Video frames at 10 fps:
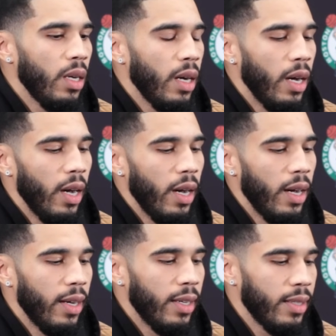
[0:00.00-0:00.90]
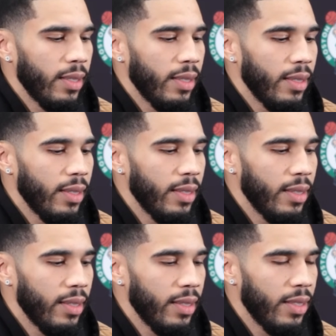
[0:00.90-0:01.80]
Did
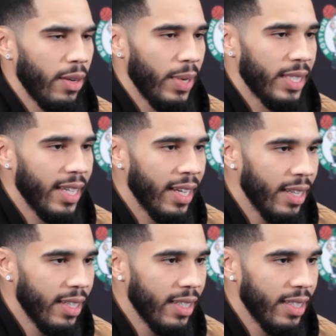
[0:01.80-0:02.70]
I watch the game?